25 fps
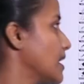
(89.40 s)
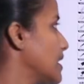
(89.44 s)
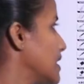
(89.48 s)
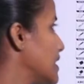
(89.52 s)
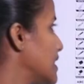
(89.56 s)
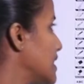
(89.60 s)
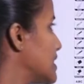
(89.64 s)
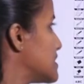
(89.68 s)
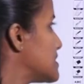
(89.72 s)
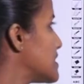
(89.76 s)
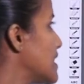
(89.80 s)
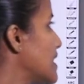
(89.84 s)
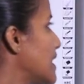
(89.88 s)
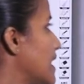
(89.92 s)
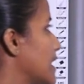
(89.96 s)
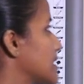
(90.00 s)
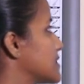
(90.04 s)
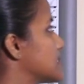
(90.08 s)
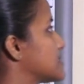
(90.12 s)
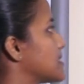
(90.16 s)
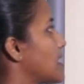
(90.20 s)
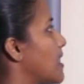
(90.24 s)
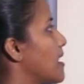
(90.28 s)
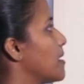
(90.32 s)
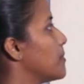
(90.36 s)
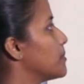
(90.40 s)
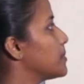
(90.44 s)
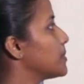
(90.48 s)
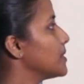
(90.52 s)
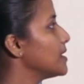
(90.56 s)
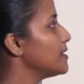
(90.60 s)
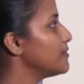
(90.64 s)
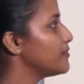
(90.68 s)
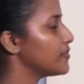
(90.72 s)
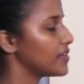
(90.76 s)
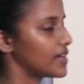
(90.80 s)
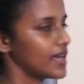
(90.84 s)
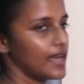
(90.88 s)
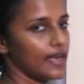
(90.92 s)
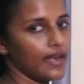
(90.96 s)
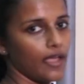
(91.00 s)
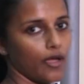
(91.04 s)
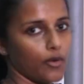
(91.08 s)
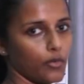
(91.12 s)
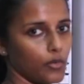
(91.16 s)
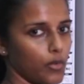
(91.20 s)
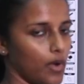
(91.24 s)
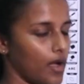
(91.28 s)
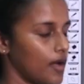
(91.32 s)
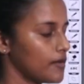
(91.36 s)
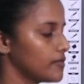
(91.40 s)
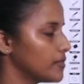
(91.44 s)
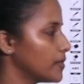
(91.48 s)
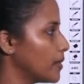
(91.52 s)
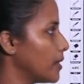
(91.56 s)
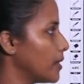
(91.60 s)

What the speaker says: Here's an example for an avoir